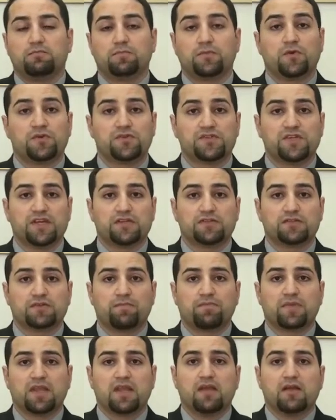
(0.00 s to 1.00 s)
process,
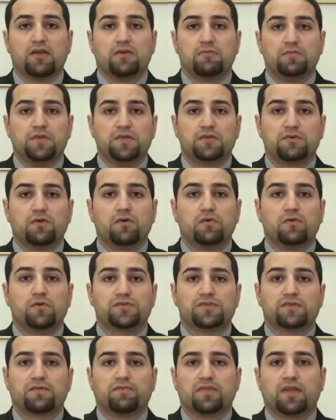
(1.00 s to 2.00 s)

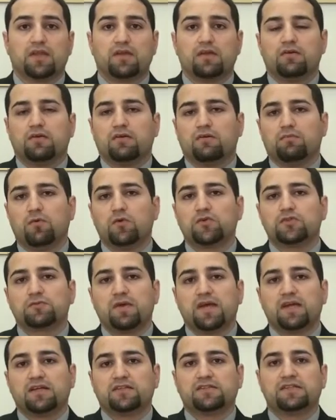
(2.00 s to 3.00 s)
because most
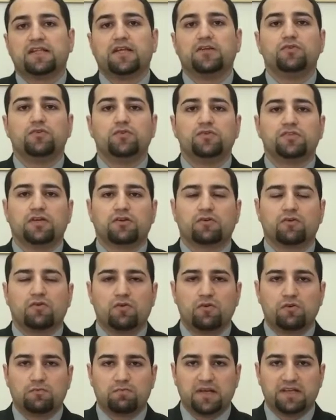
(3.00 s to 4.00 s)
banks, they use a
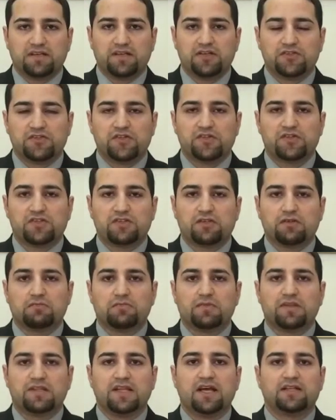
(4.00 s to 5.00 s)
core banking
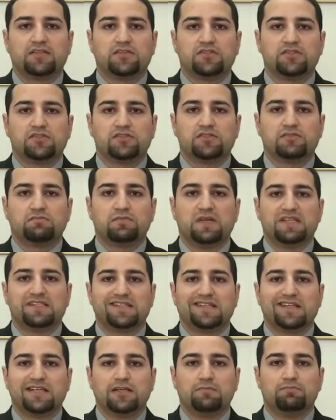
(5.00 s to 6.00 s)
system that is
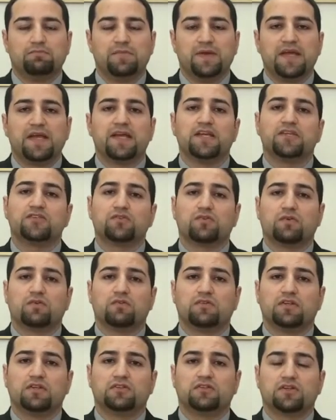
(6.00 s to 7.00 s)
basically based
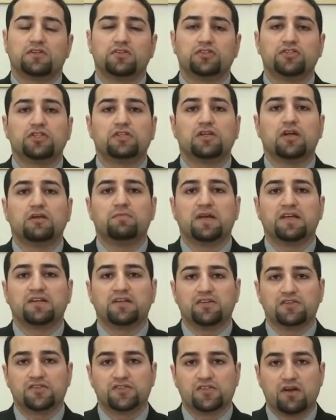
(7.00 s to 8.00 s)
on the traditional
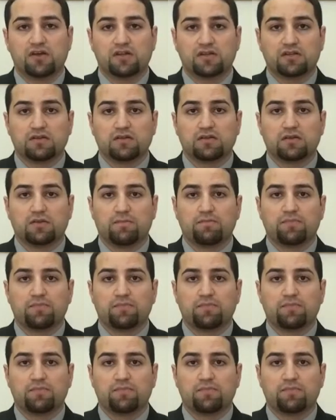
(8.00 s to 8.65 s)
banking cycle.